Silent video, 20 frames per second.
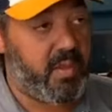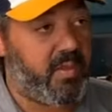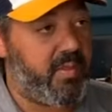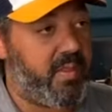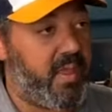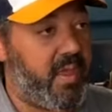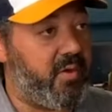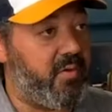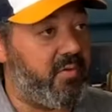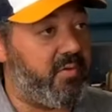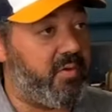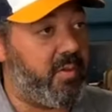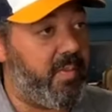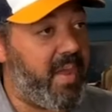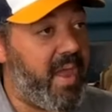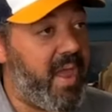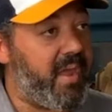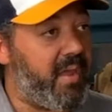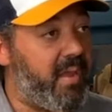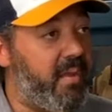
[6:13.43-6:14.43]
That goes in the
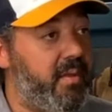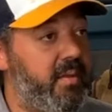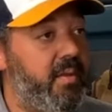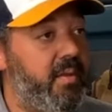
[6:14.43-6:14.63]
bag.